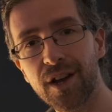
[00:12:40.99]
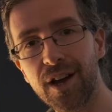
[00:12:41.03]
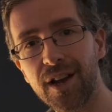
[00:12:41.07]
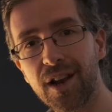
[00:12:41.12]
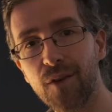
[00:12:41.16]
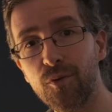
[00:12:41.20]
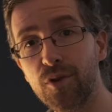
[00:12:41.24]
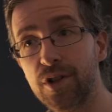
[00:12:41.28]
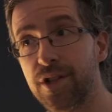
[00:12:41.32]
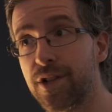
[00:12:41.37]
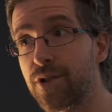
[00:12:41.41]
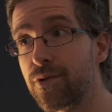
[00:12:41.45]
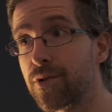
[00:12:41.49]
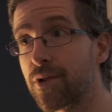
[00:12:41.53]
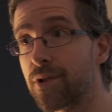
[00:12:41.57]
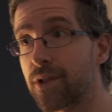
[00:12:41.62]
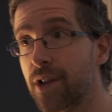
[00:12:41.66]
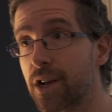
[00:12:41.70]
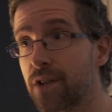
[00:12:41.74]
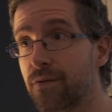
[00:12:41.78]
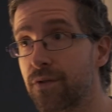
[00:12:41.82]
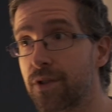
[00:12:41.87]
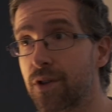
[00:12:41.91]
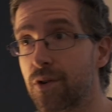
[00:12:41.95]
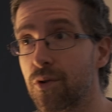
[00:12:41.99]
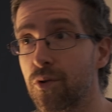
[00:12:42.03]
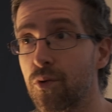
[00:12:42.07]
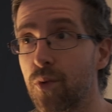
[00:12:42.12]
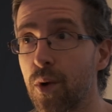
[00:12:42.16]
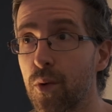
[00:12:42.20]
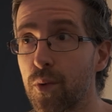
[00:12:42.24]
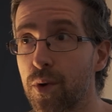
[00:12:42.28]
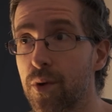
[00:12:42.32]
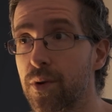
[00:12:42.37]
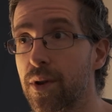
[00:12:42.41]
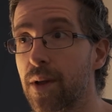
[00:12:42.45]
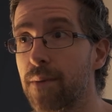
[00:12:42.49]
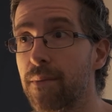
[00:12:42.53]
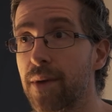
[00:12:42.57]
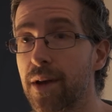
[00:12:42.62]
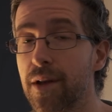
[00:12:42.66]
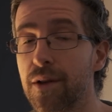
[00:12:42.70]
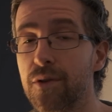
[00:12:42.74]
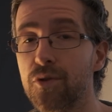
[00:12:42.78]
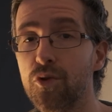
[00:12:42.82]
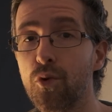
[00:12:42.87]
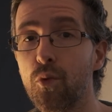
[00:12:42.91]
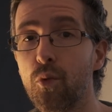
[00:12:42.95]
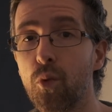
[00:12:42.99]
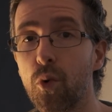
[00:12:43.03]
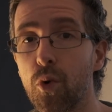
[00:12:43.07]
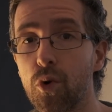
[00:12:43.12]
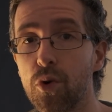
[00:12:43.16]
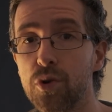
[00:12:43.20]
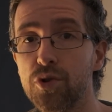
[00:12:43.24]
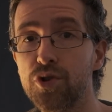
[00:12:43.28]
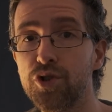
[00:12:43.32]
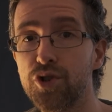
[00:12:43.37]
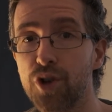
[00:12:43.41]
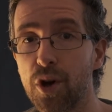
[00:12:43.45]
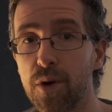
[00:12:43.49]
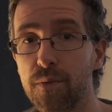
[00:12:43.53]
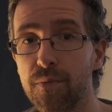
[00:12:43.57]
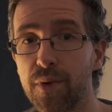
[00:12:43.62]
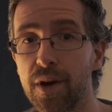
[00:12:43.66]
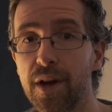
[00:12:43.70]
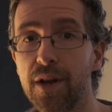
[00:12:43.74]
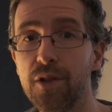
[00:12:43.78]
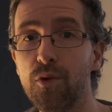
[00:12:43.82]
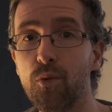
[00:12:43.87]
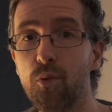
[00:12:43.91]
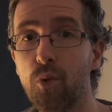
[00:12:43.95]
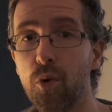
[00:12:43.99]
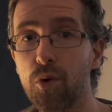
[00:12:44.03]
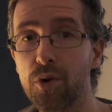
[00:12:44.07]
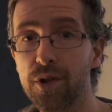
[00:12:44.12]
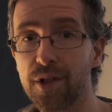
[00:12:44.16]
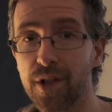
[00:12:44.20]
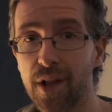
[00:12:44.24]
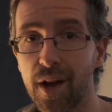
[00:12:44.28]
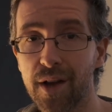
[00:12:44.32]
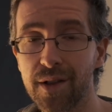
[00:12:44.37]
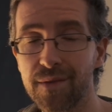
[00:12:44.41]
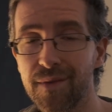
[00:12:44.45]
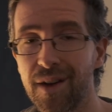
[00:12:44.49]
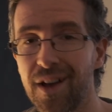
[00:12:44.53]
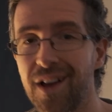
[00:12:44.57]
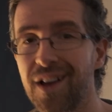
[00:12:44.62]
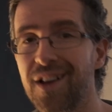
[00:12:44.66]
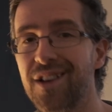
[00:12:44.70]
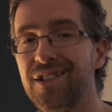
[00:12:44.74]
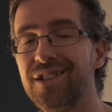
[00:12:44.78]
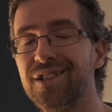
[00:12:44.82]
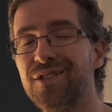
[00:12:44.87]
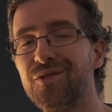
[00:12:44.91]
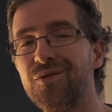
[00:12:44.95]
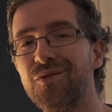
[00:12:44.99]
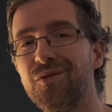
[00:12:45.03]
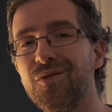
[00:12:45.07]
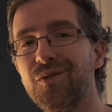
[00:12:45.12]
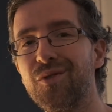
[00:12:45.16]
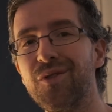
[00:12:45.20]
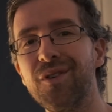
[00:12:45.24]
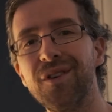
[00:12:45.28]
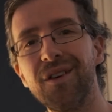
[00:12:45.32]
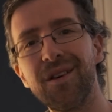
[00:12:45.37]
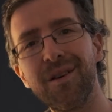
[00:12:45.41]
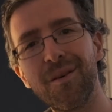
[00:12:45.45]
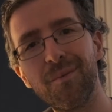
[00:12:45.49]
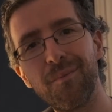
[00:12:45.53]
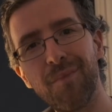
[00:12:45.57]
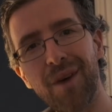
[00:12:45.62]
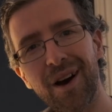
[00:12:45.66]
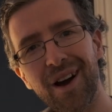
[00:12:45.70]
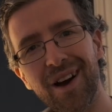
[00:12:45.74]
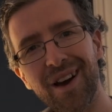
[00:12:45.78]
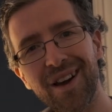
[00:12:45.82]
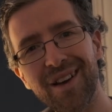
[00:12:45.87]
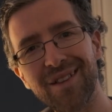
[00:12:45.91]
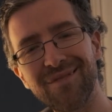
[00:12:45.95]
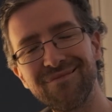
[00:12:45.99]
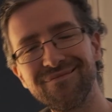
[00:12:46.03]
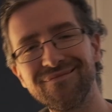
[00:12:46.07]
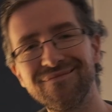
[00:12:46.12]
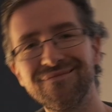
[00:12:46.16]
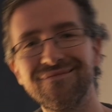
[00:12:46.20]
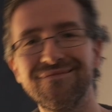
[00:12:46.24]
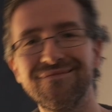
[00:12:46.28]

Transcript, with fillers: and I will see you in the next video where we're going to make the wall jump and the wall slide. So bye.